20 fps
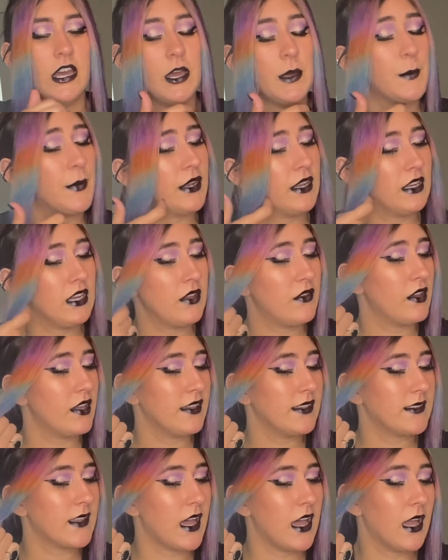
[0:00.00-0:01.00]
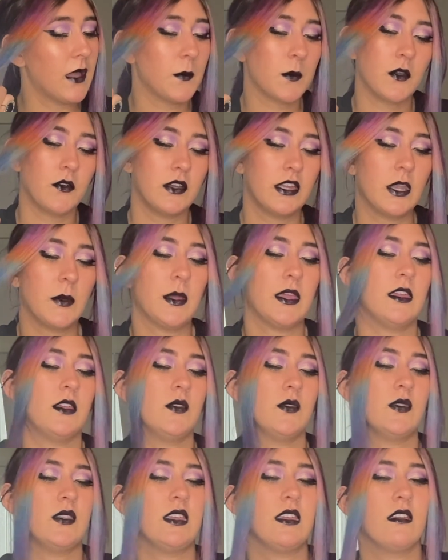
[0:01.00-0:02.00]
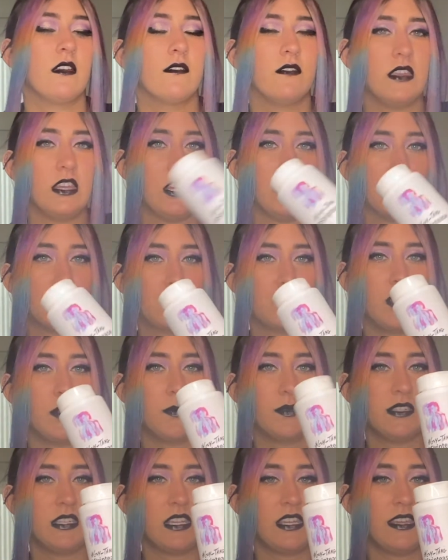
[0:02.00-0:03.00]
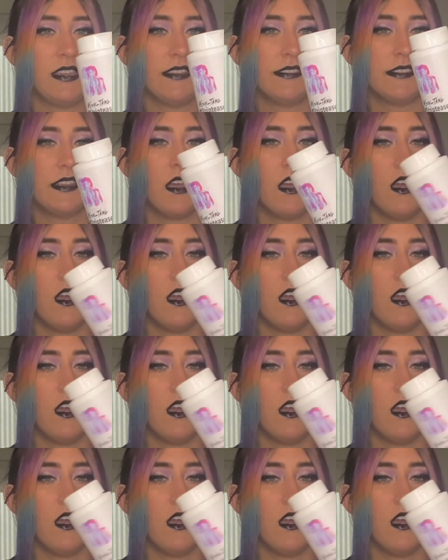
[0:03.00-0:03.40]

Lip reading: But anyways, I'm going to be using the Tease